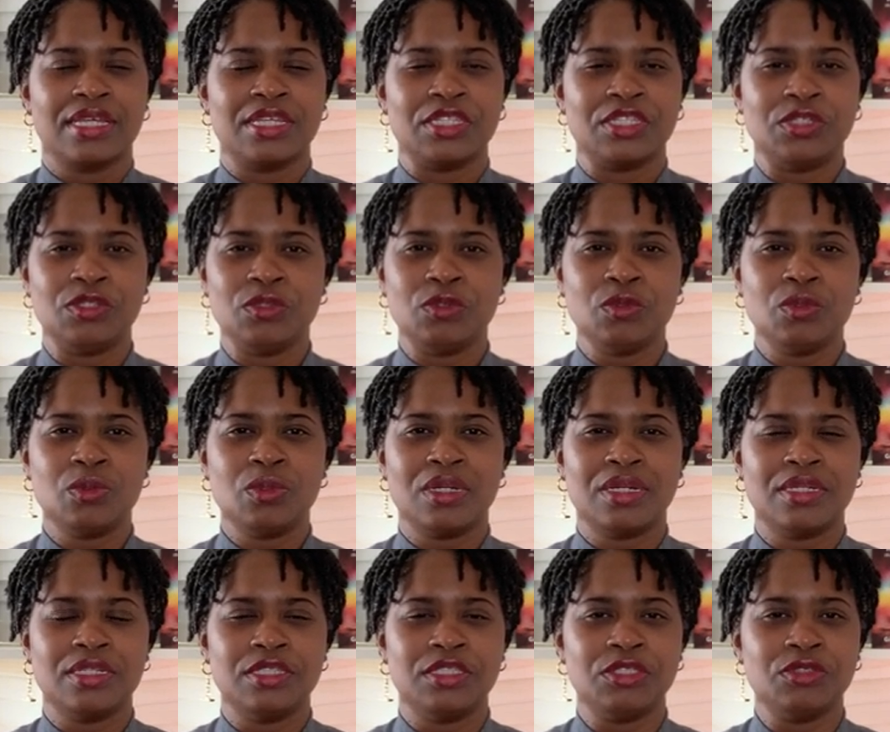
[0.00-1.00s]
you
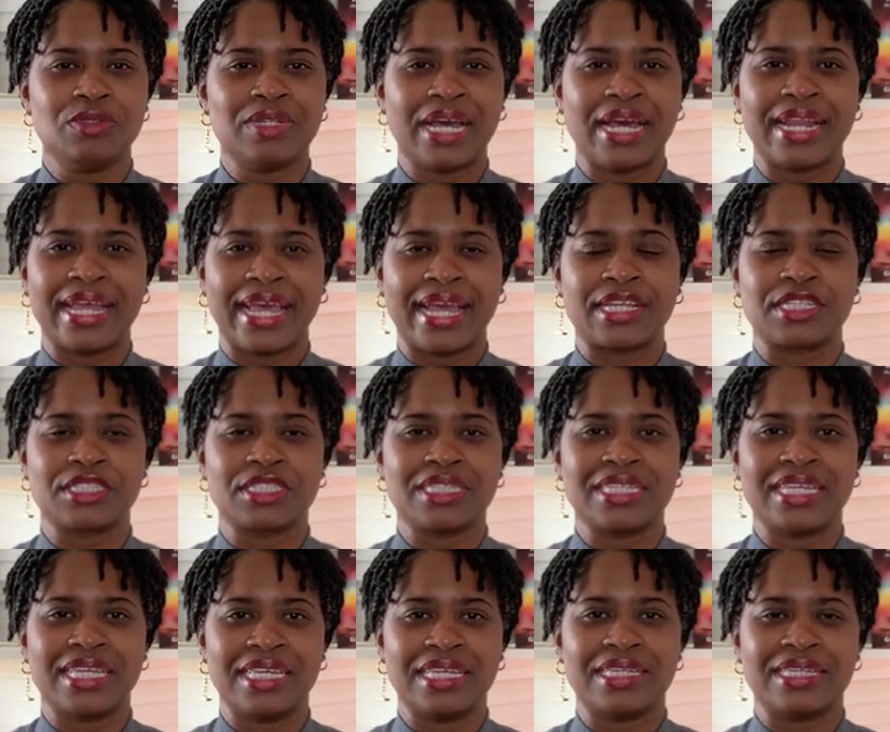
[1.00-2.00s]
do not
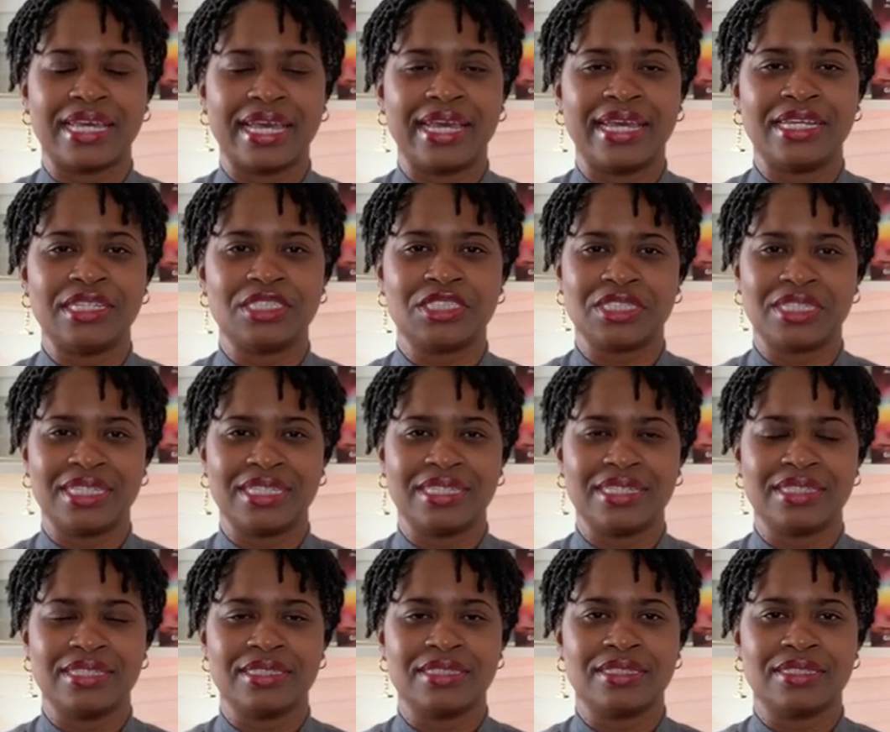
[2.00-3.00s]
actually engage
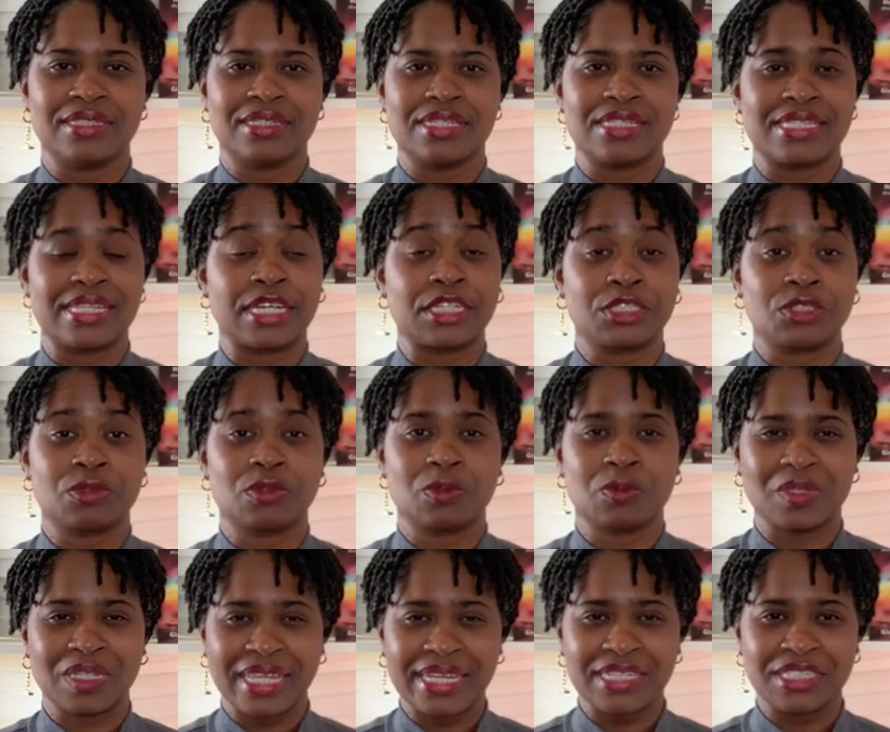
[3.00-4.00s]
in sexual
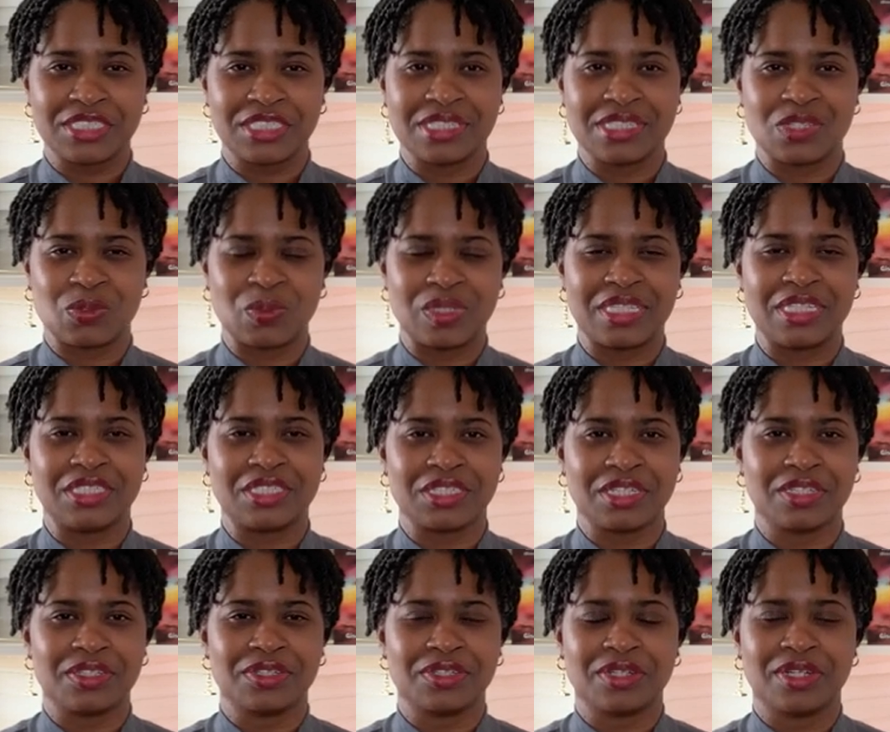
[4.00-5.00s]
relations with each
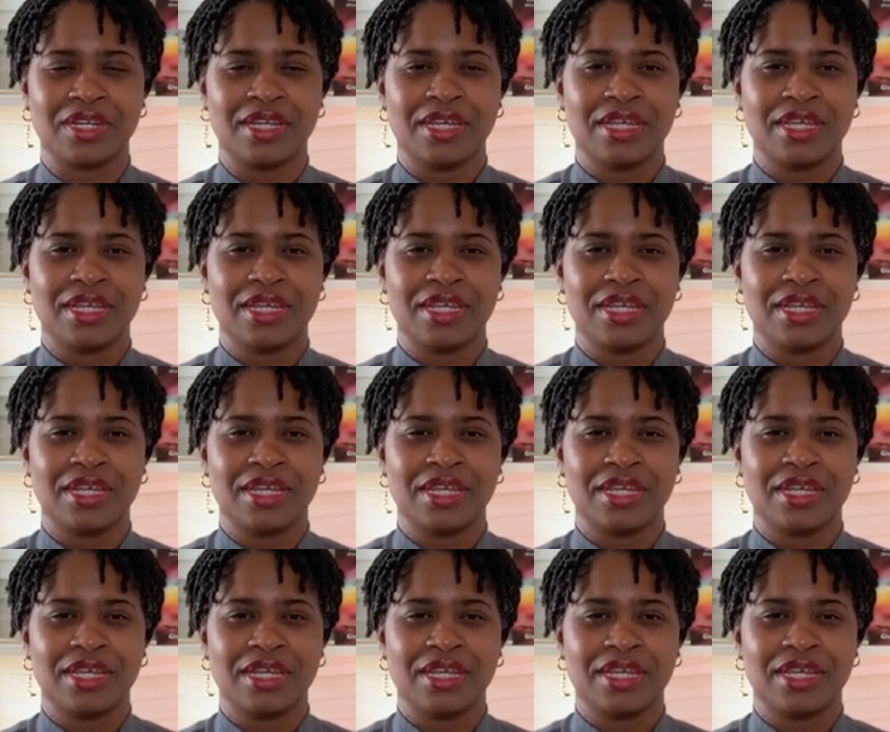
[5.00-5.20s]
other.